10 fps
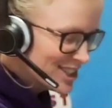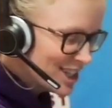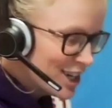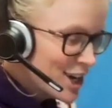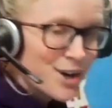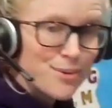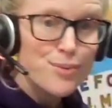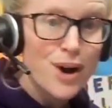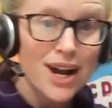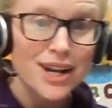see
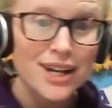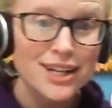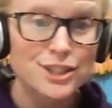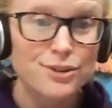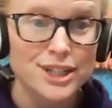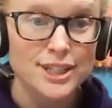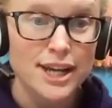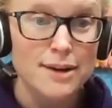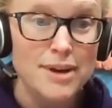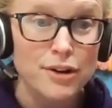what is going to
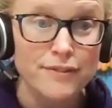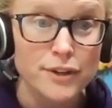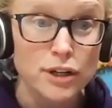come out of